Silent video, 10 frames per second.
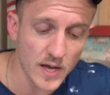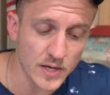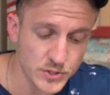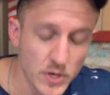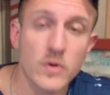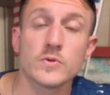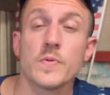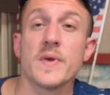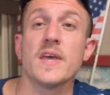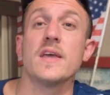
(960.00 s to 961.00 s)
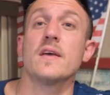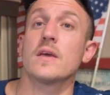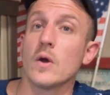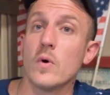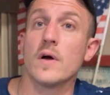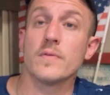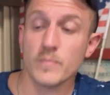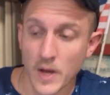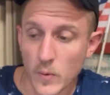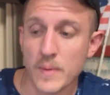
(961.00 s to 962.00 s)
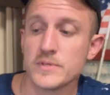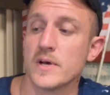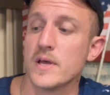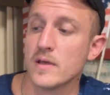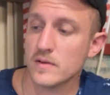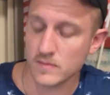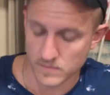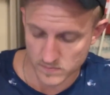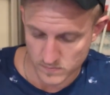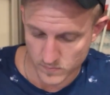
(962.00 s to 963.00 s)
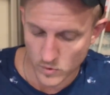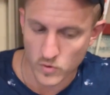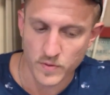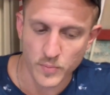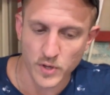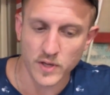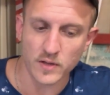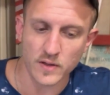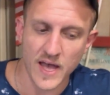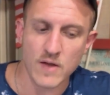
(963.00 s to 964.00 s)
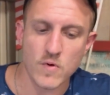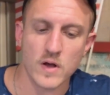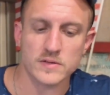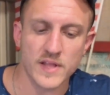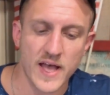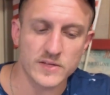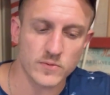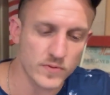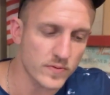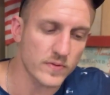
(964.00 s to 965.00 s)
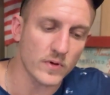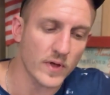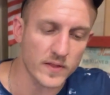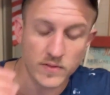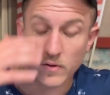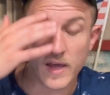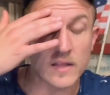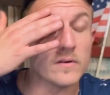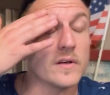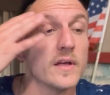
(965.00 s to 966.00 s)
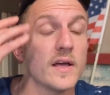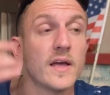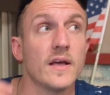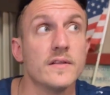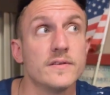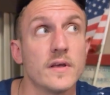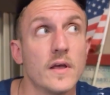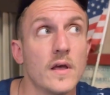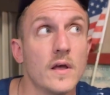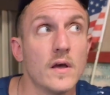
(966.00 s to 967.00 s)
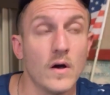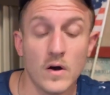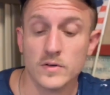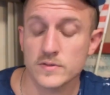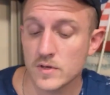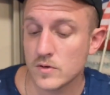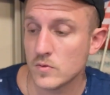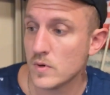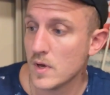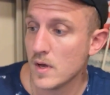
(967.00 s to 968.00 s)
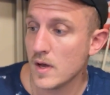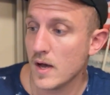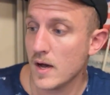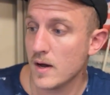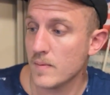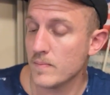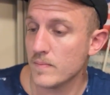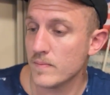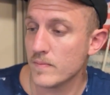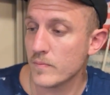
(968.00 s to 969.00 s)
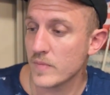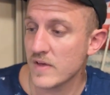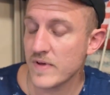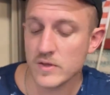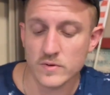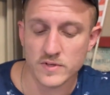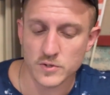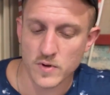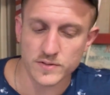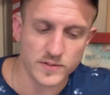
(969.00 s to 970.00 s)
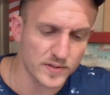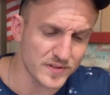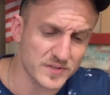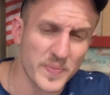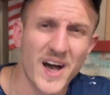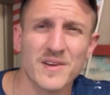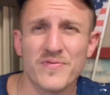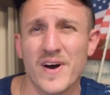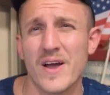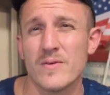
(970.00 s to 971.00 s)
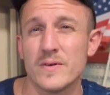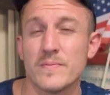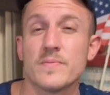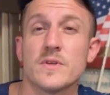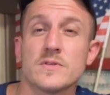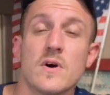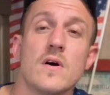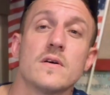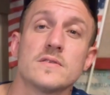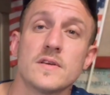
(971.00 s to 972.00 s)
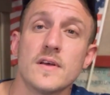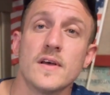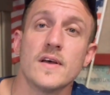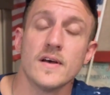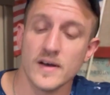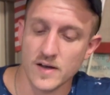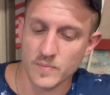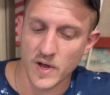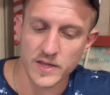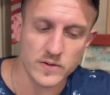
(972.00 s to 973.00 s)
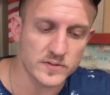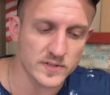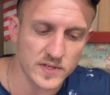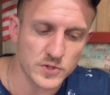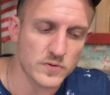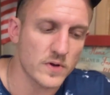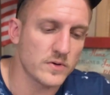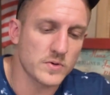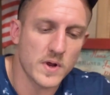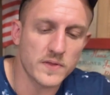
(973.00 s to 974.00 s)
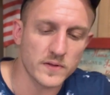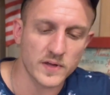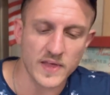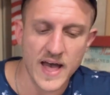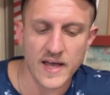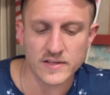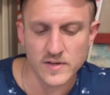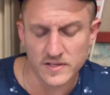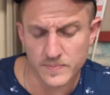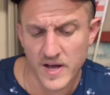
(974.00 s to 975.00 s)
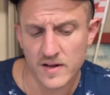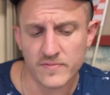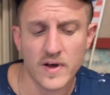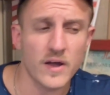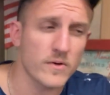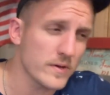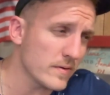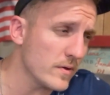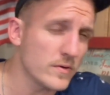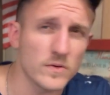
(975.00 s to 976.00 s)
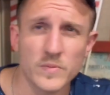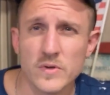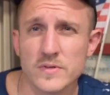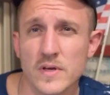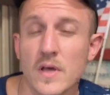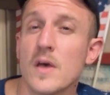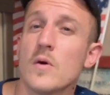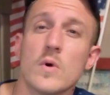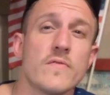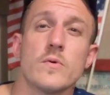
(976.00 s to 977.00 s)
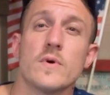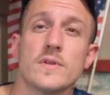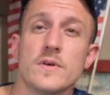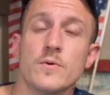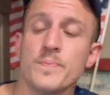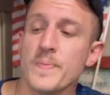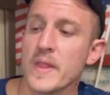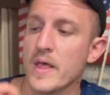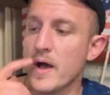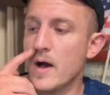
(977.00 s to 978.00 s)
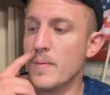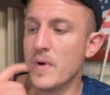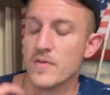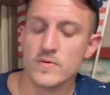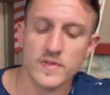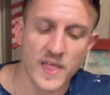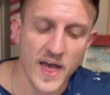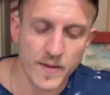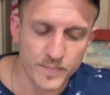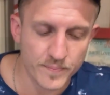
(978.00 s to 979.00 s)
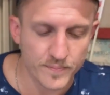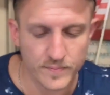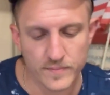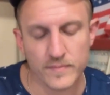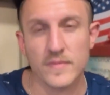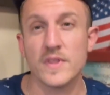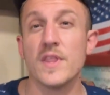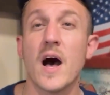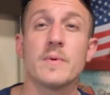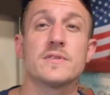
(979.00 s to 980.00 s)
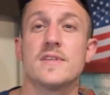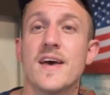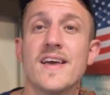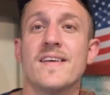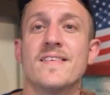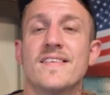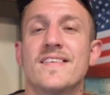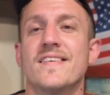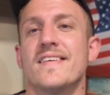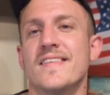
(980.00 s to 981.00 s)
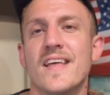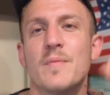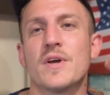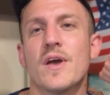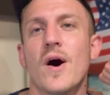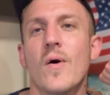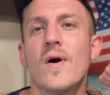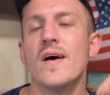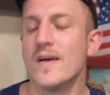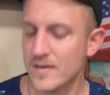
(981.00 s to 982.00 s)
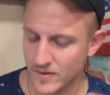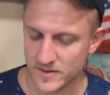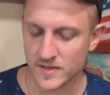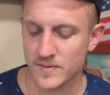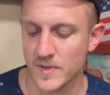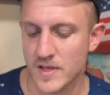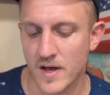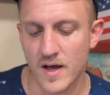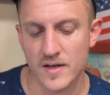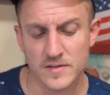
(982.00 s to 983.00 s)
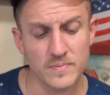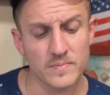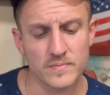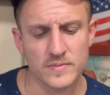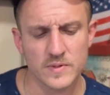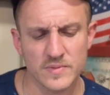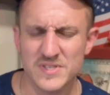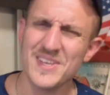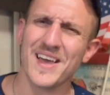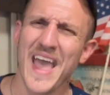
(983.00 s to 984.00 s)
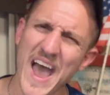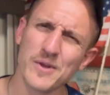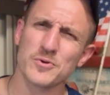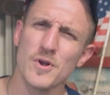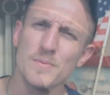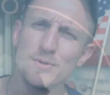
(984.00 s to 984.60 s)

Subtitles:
shows with me, go on my website or the booking at Ross and Nazareth. They'll handle it. And also, if anyone's interested in the Spotify or the songs I use as intros or anything like that, it's at Spotify or YouTube Music, whatever you want to do. Other than that, namaste, namago. Let's hit some sick outro